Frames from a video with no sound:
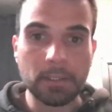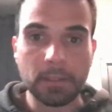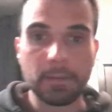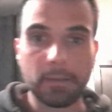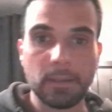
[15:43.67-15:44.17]

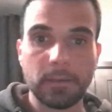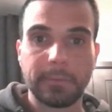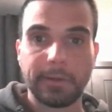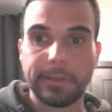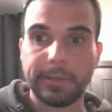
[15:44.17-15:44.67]
and see
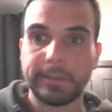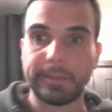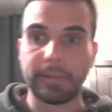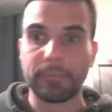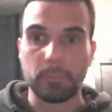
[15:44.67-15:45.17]
what he
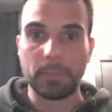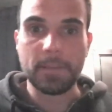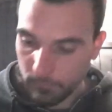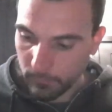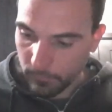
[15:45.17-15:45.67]
takes from
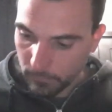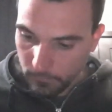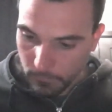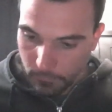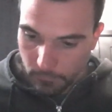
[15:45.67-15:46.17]
me.
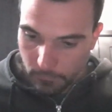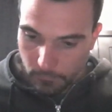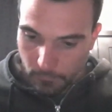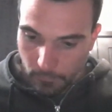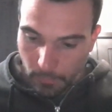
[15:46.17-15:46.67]

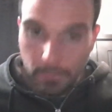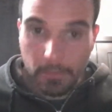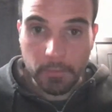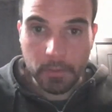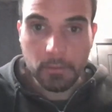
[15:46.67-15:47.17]

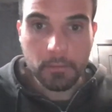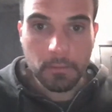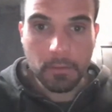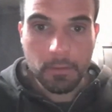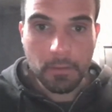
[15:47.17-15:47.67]
7.
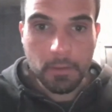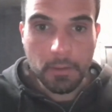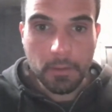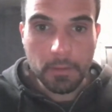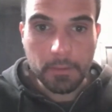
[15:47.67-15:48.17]

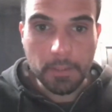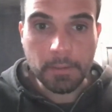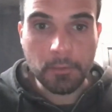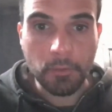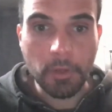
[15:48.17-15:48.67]

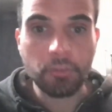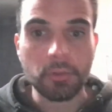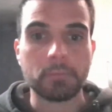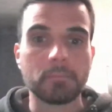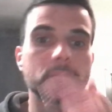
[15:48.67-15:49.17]
Tainted Ration.